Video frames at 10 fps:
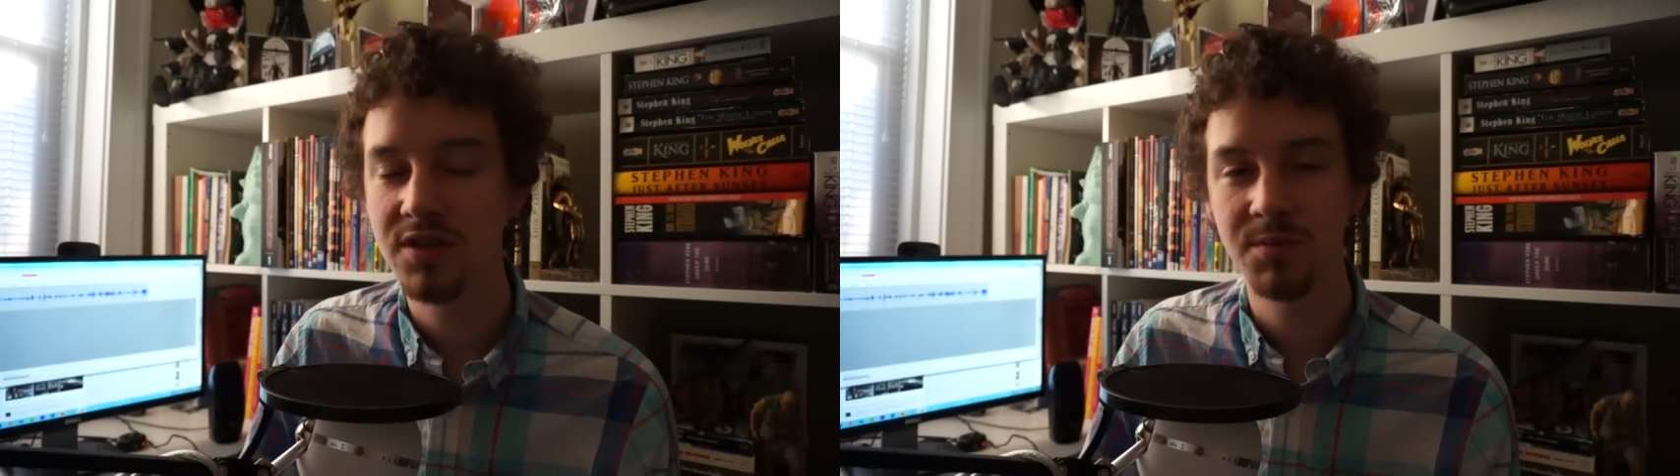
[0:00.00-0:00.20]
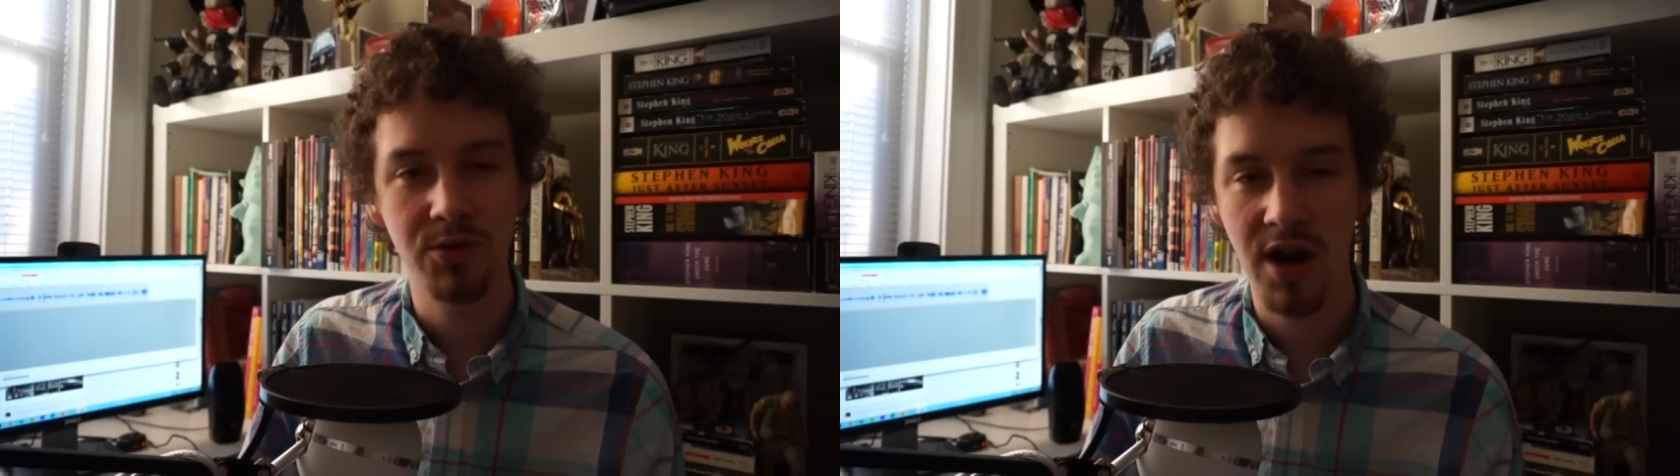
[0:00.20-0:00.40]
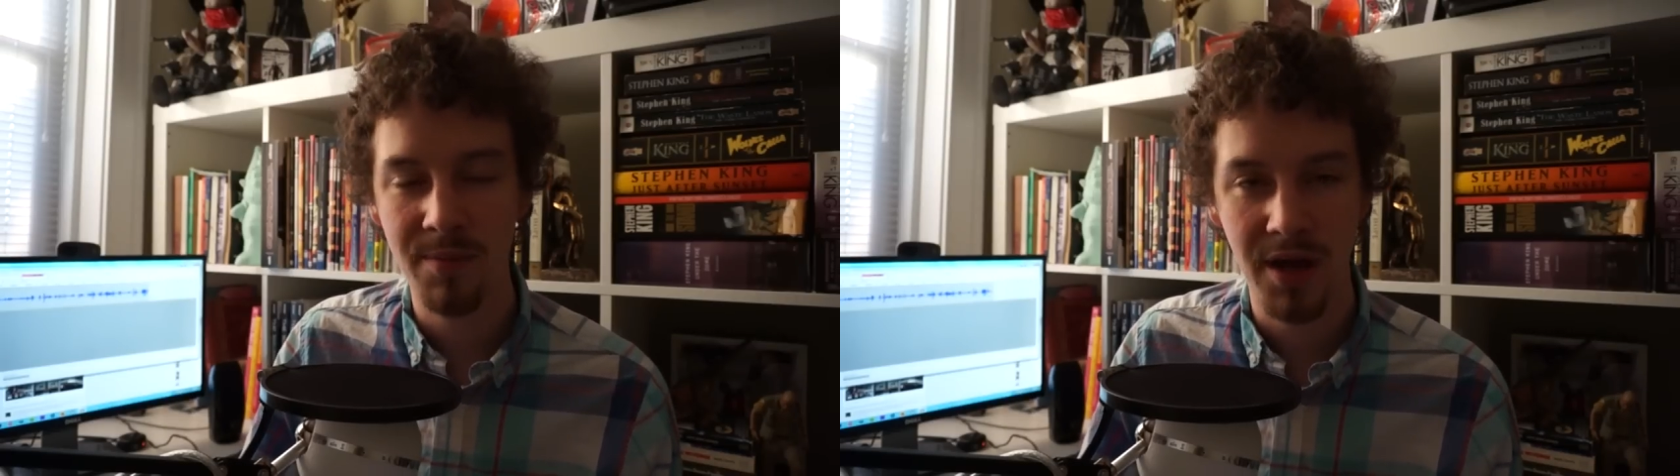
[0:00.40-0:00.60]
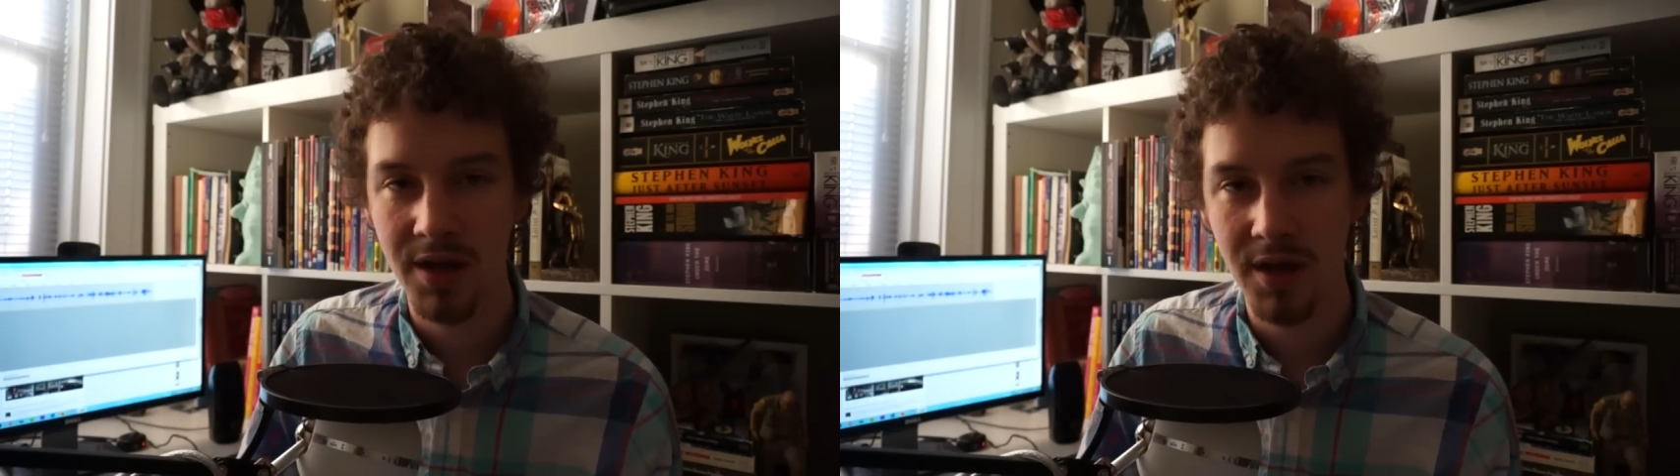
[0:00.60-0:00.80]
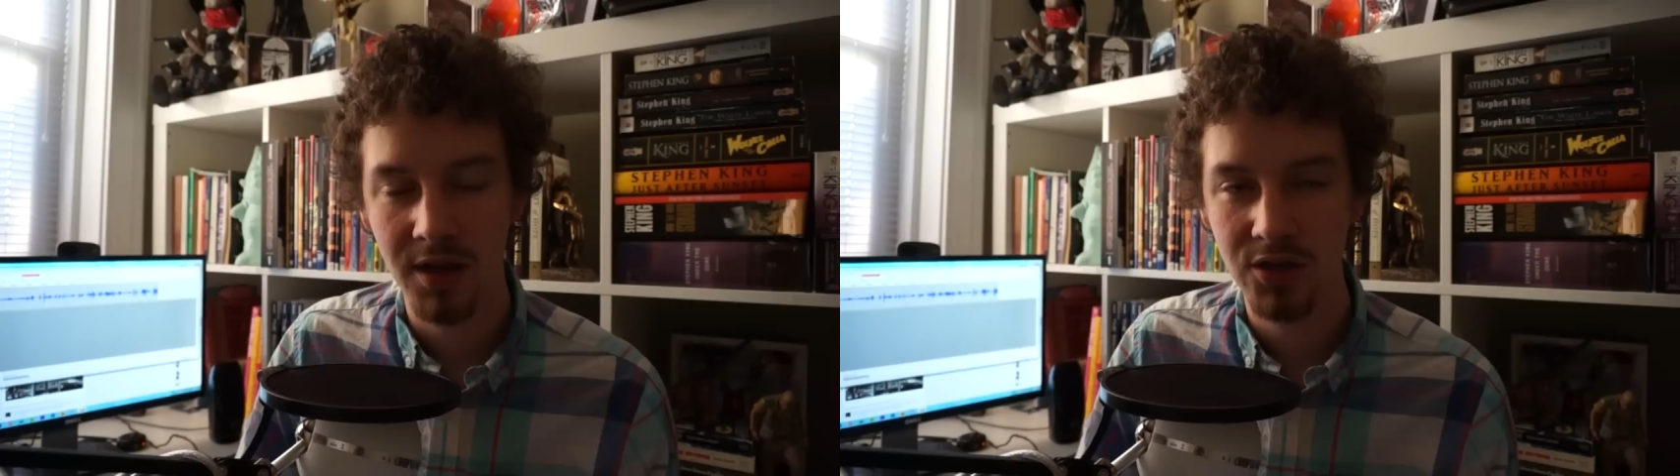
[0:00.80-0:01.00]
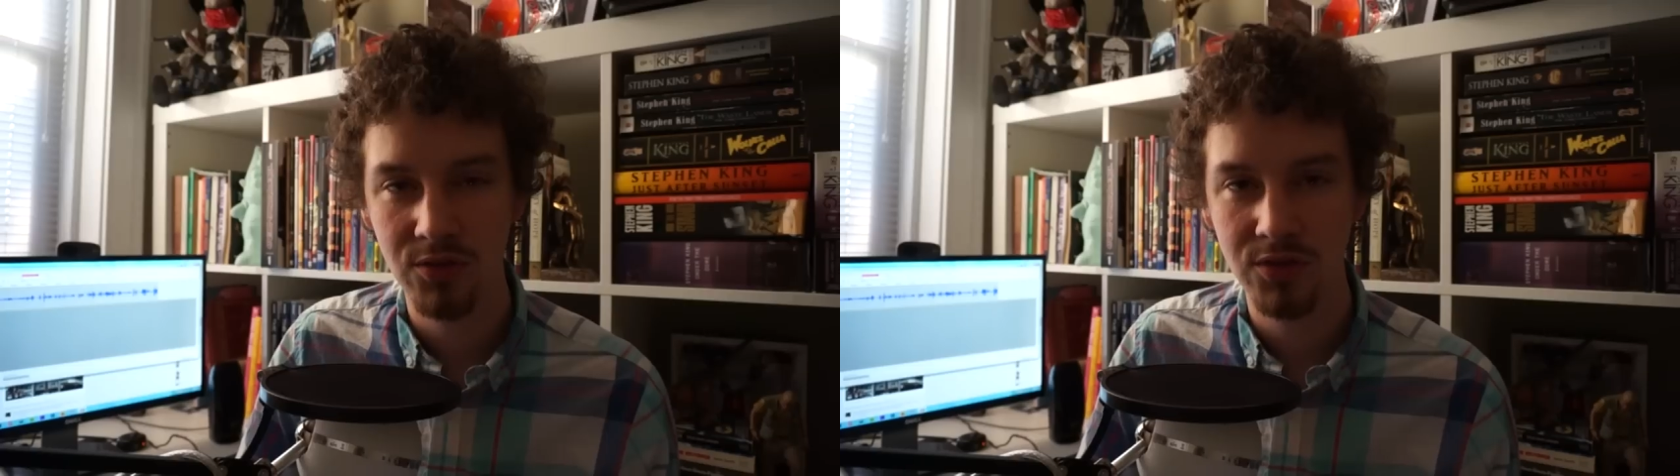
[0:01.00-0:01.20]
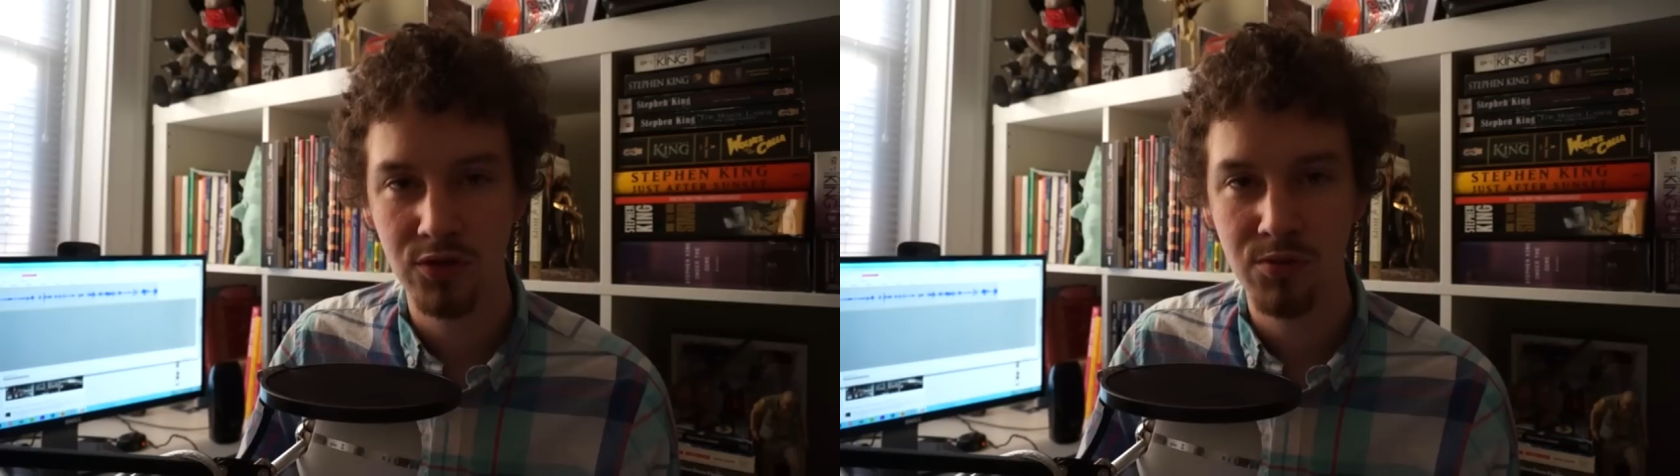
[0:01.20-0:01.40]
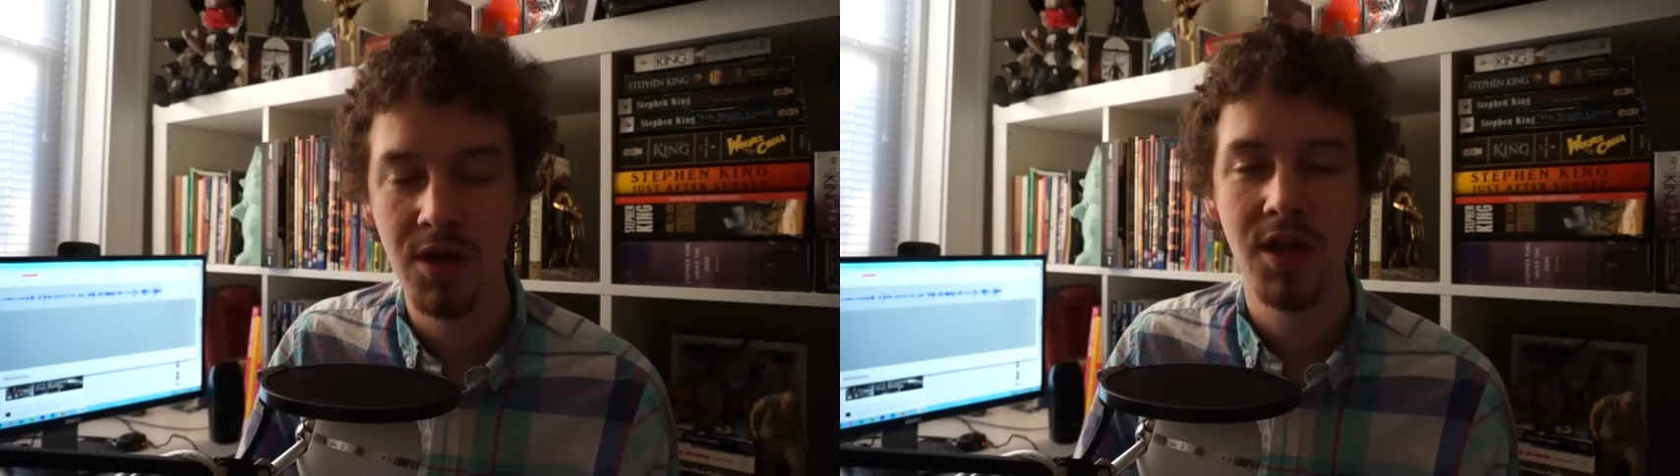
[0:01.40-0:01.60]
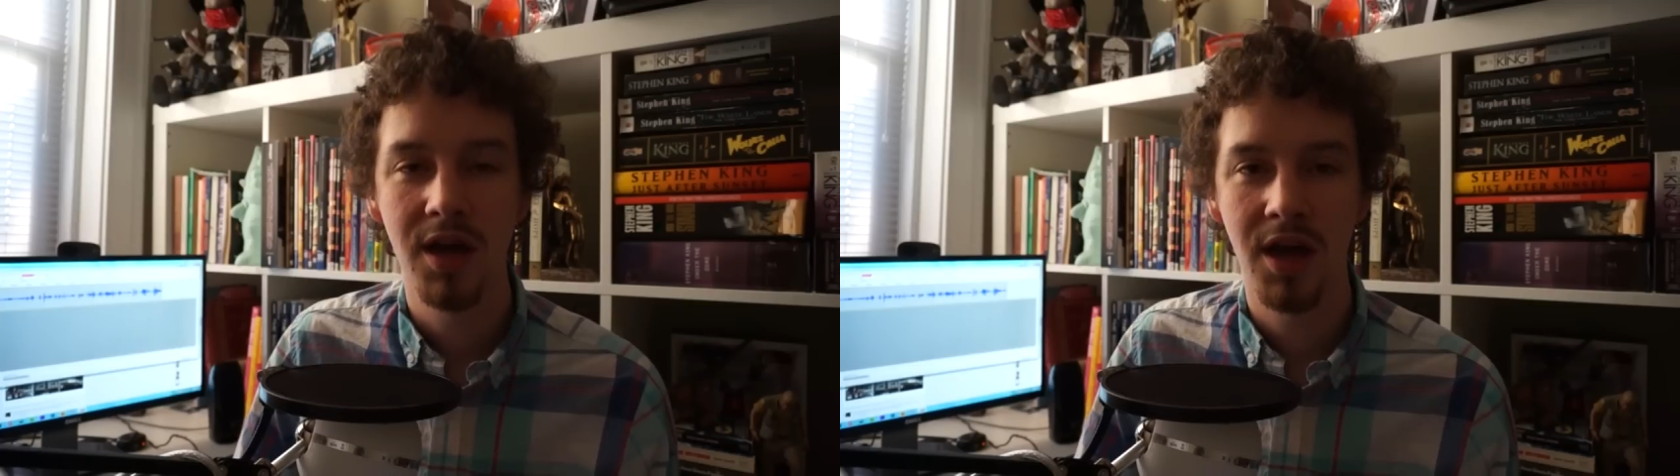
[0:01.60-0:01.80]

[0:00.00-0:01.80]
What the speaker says: Subscribe on YouTube.